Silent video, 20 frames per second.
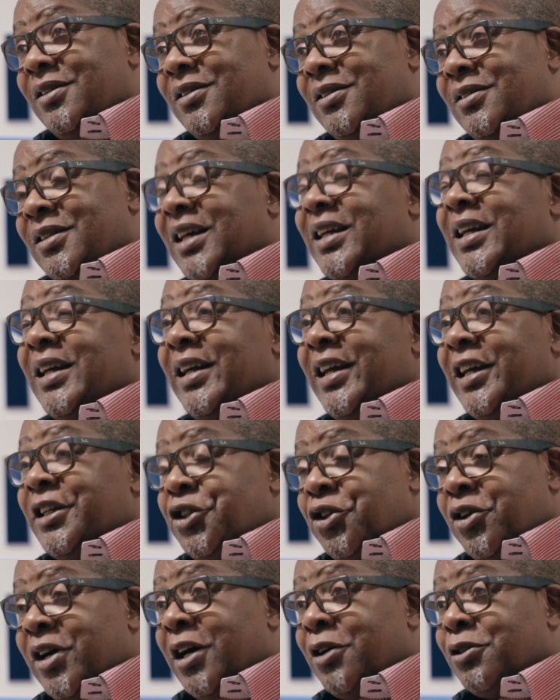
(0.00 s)
that can get
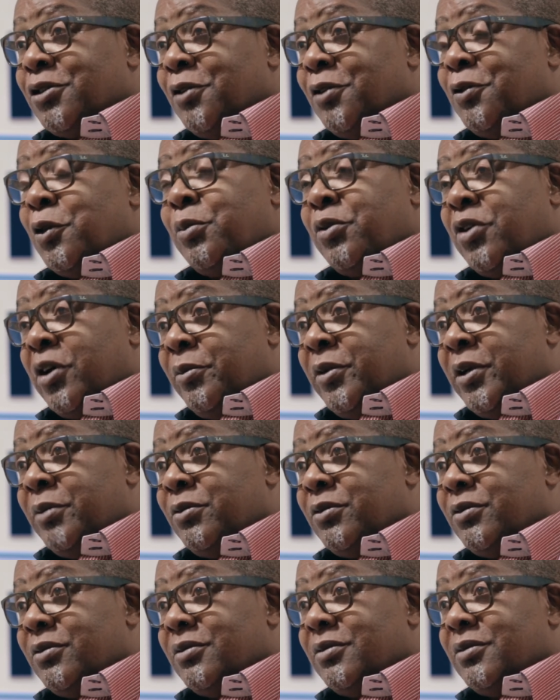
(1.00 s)
you out of a problem
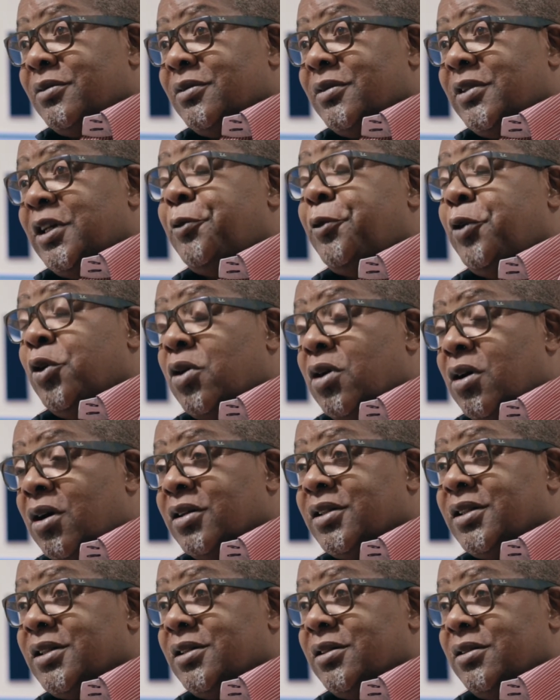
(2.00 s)
if you're
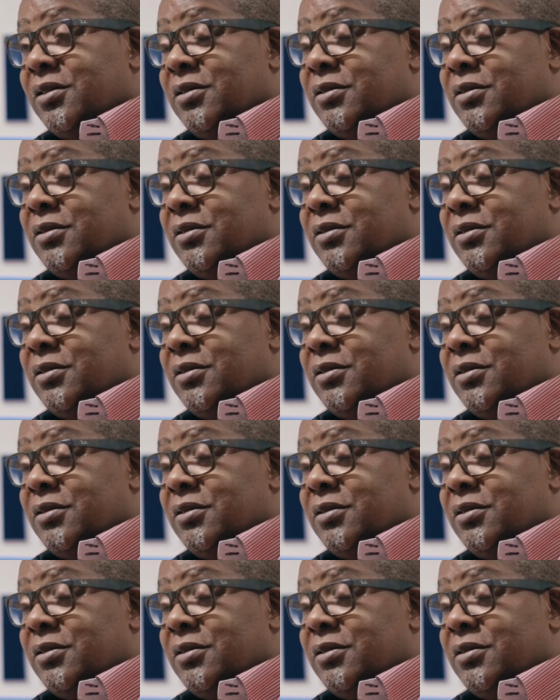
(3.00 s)
caught?